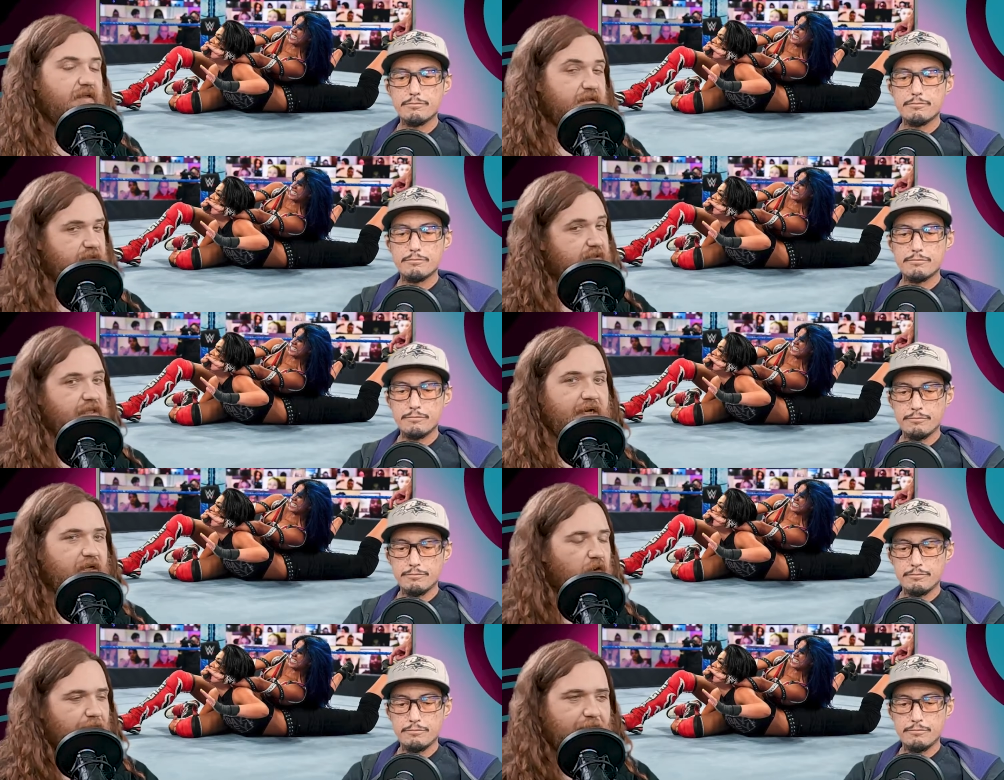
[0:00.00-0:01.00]
Speaker 1: just let it
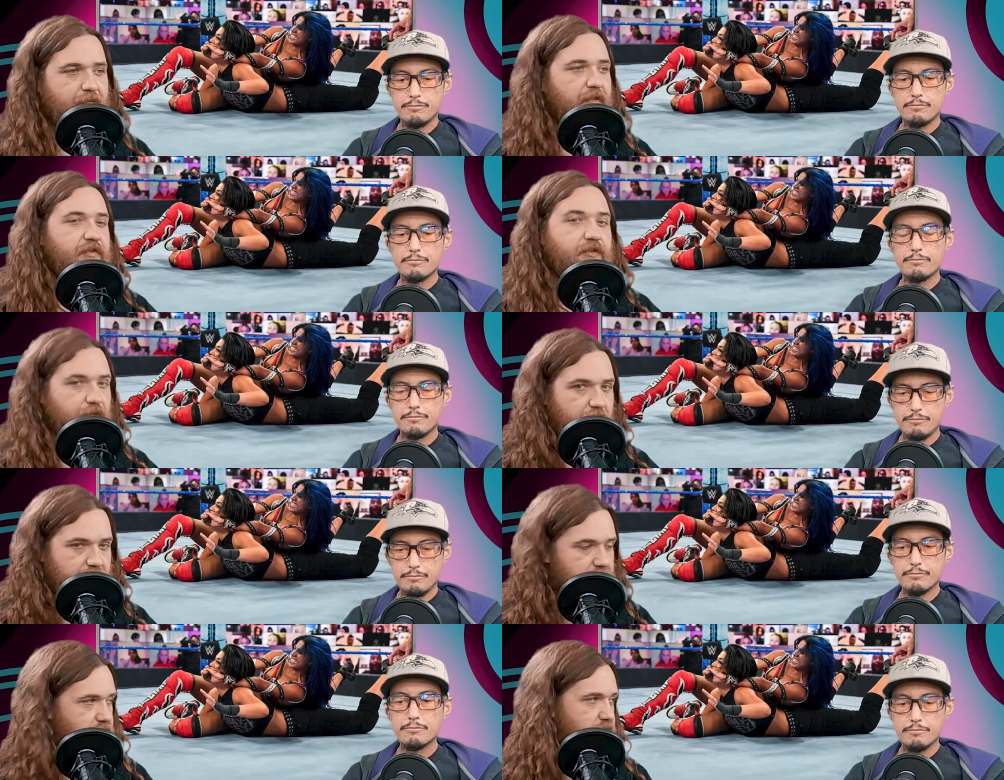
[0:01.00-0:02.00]
go like a month too
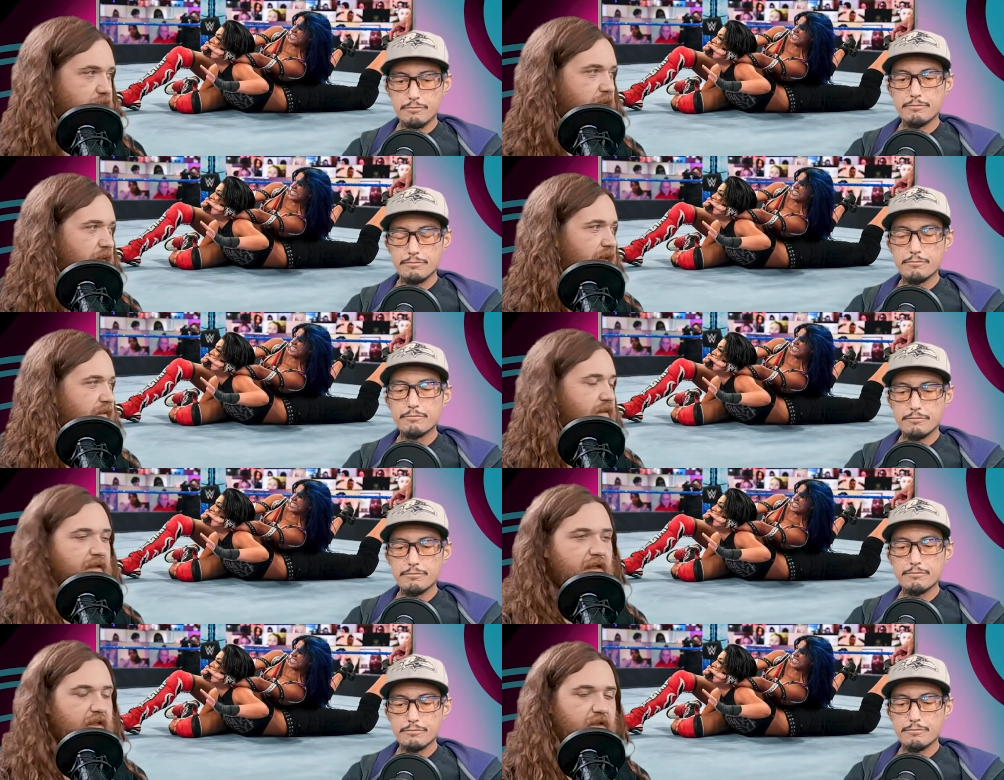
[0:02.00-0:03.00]
long. All right.
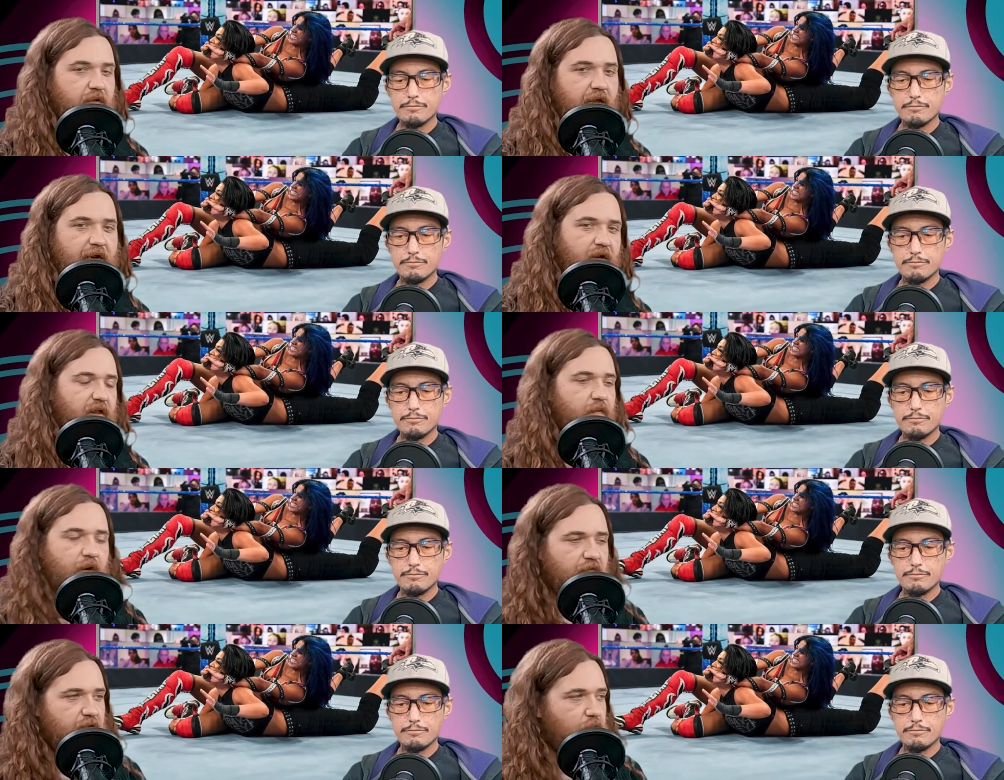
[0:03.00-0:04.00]
You had got it
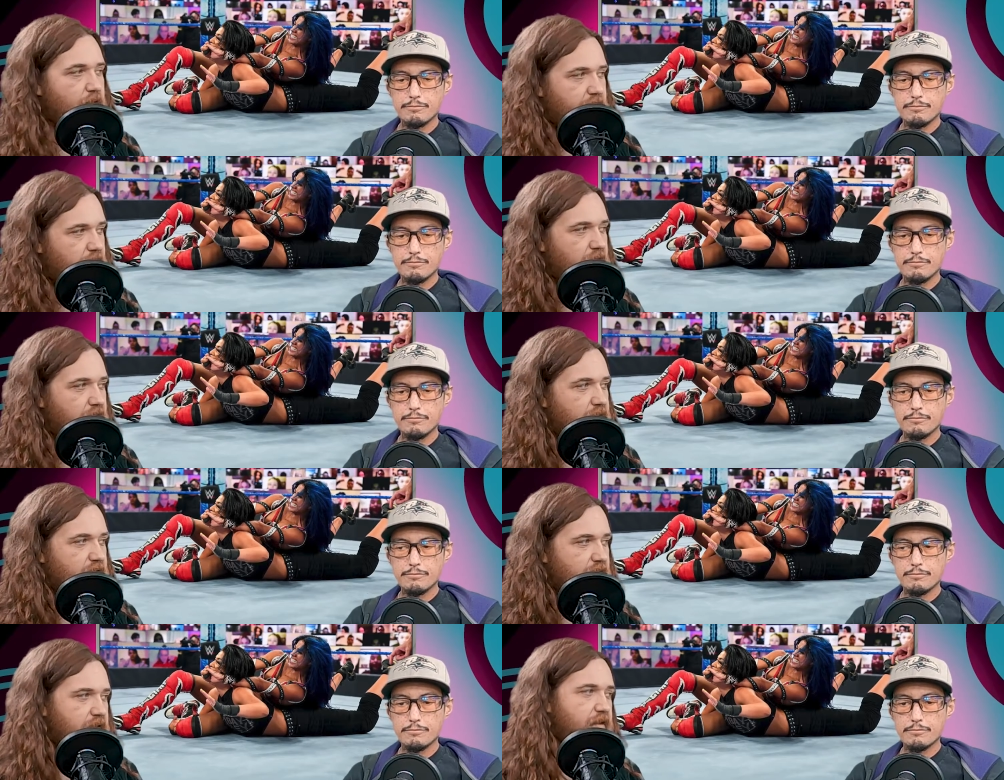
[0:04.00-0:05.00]
went on for like what a year
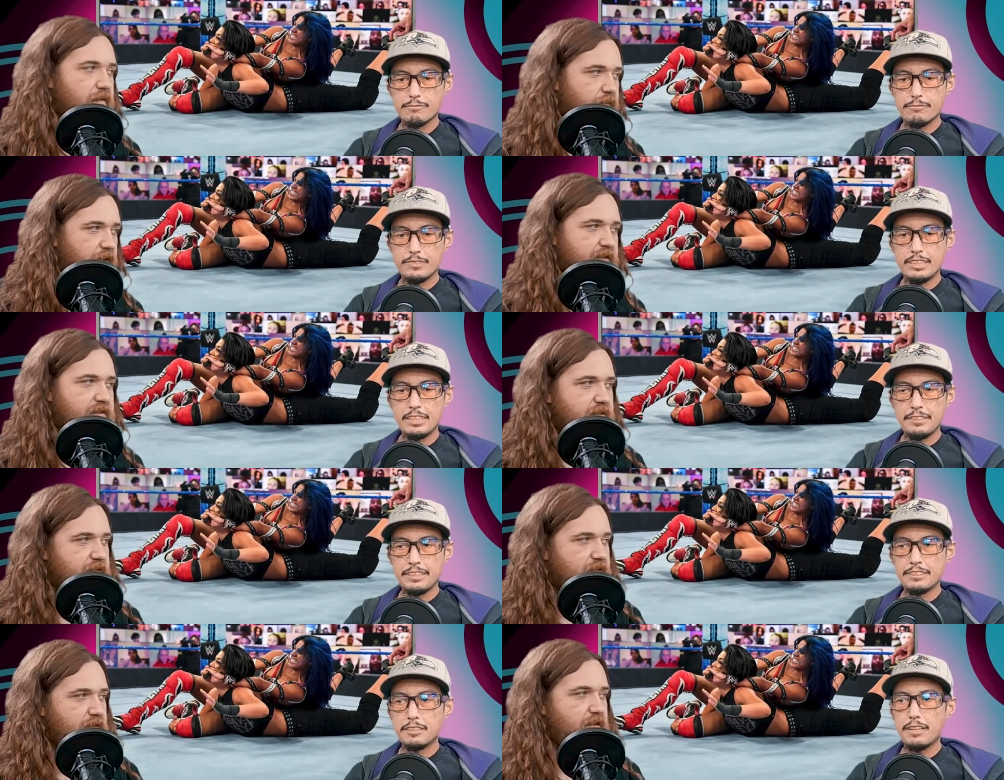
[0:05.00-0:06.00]
plus. Yeah, I
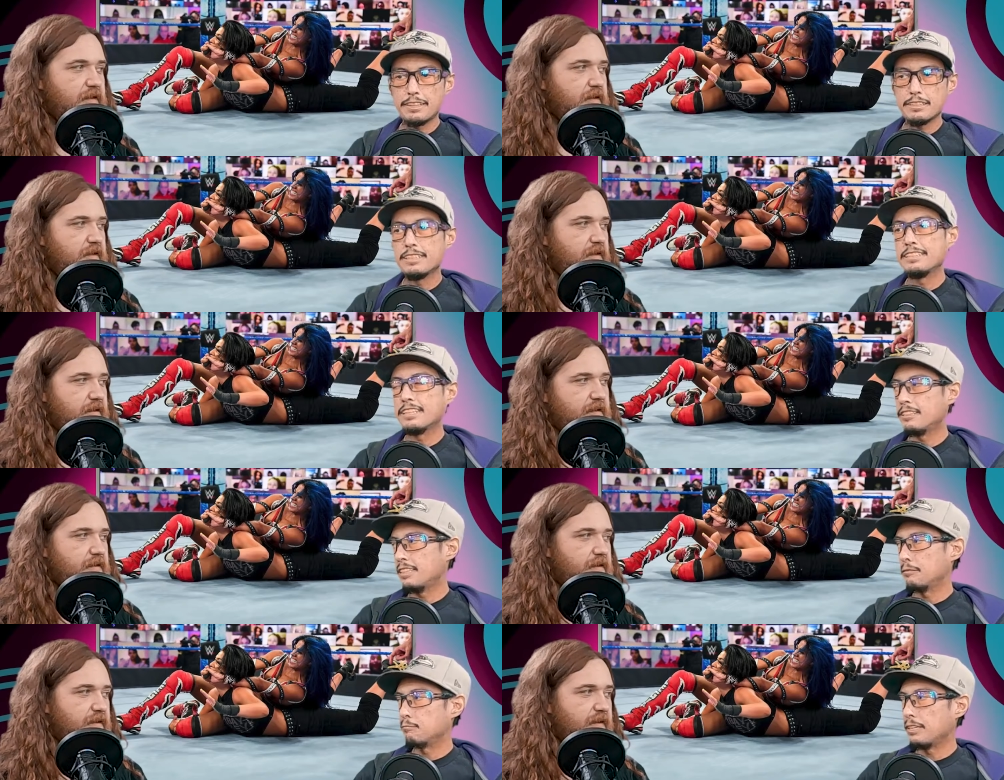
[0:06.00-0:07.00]
Speaker 2: think so. I think the entire
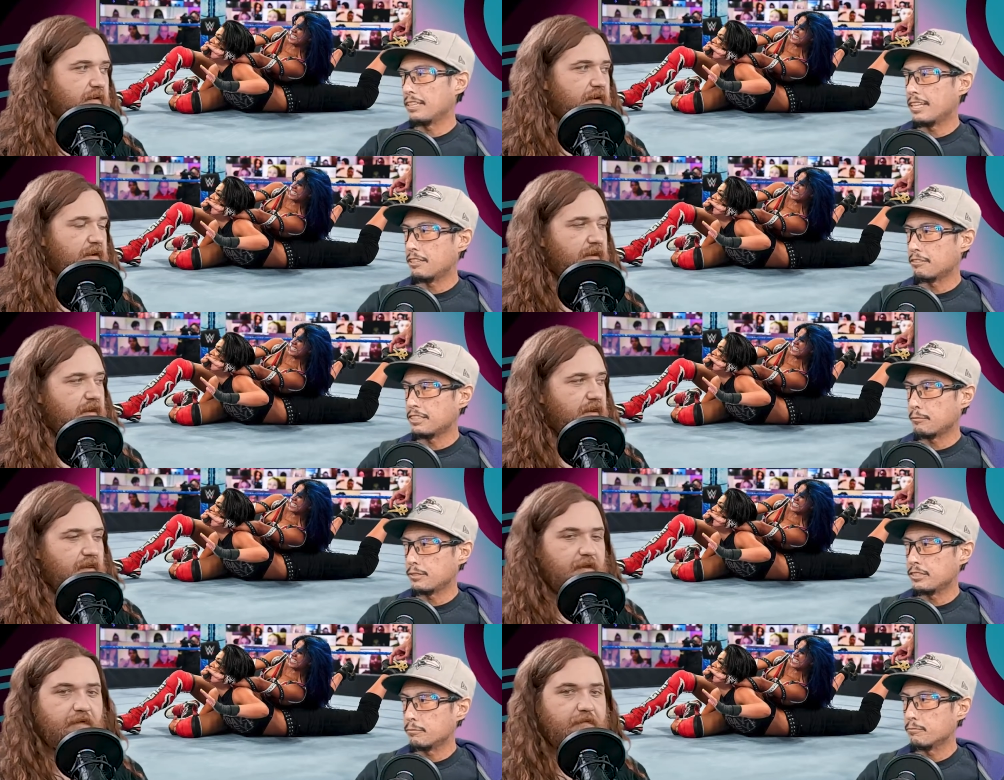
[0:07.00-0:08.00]
time Bayley had her
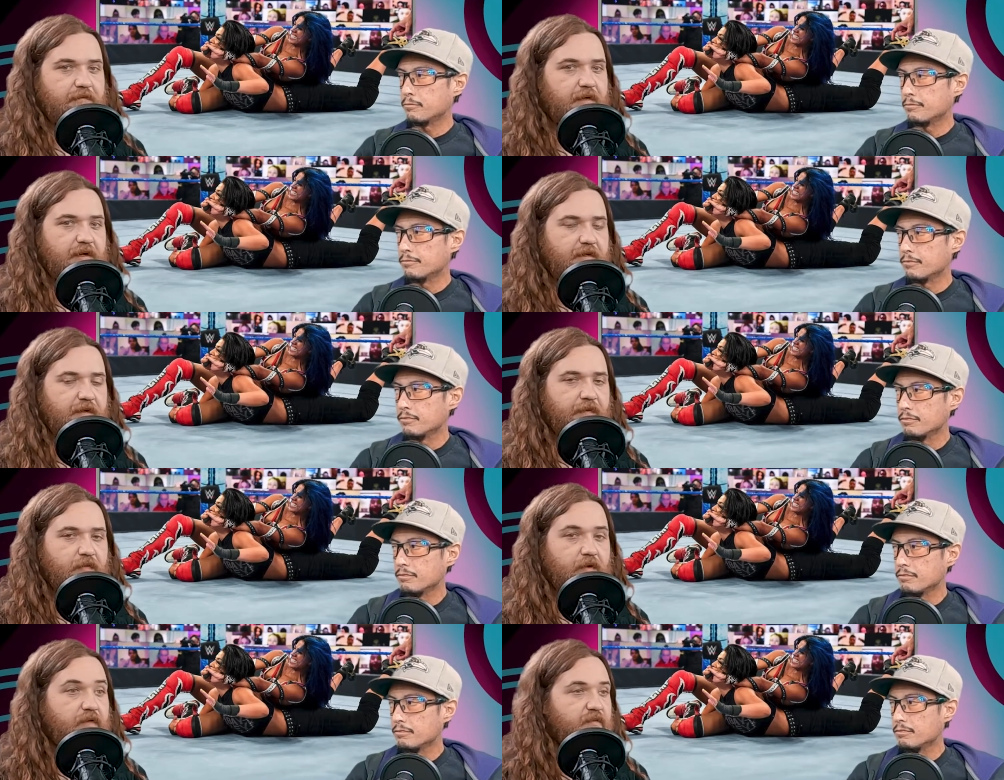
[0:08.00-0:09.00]
championship.
Speaker 1: Yeah, I
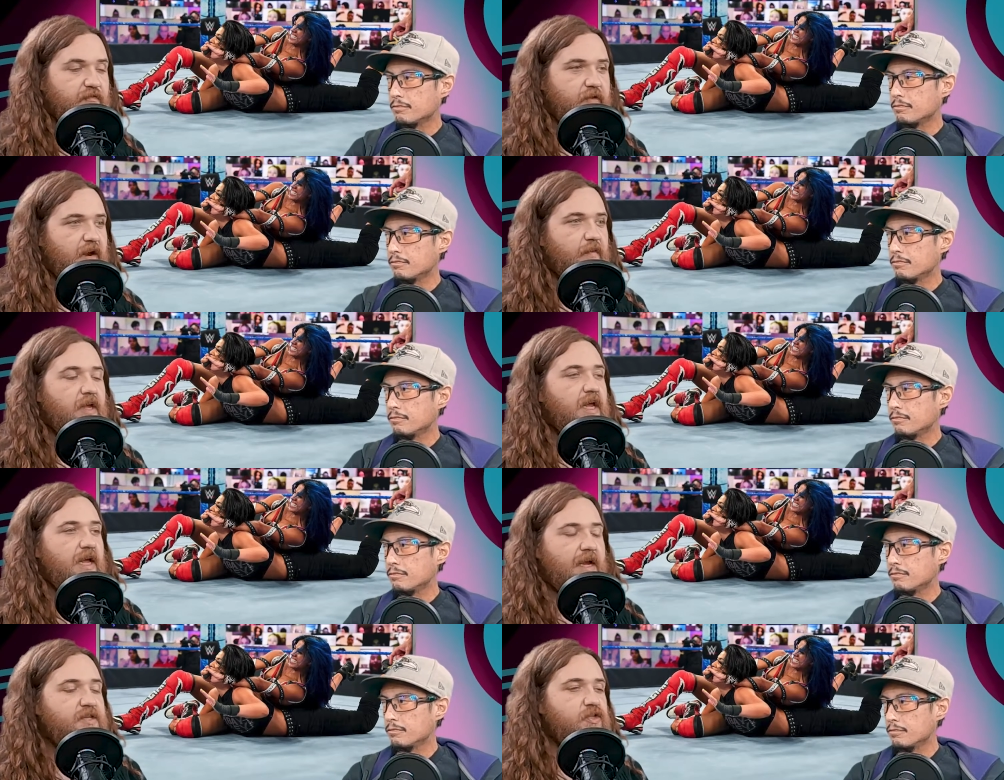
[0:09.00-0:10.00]
mean, well, even before that,
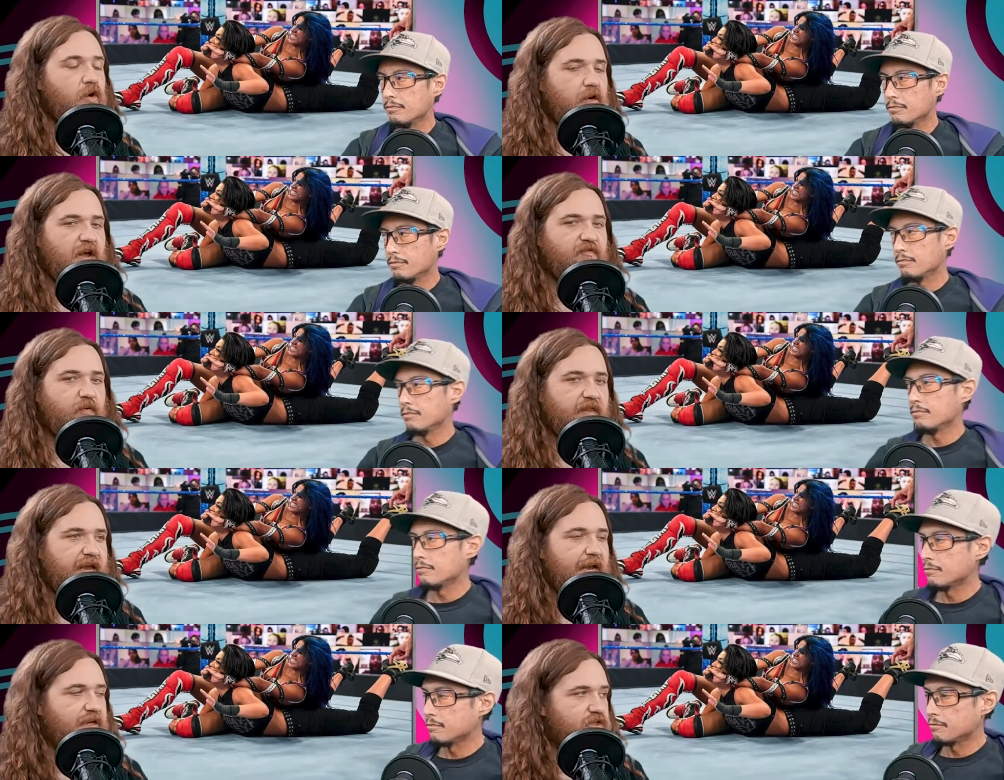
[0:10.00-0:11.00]
it started off when
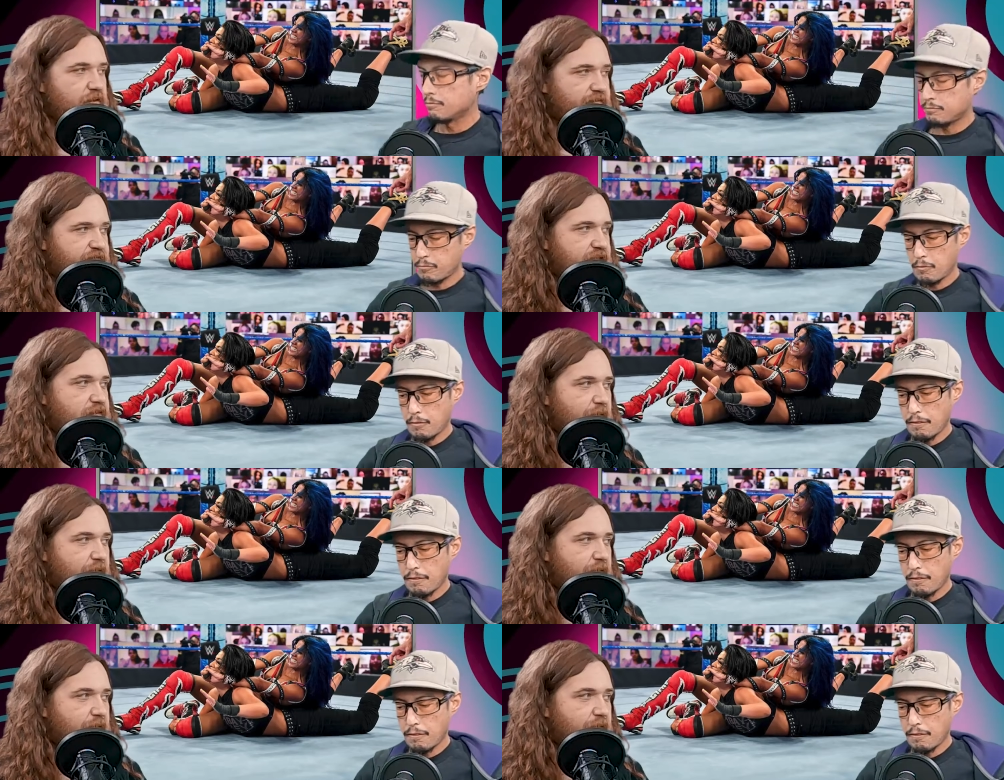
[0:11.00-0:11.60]
they got into a fist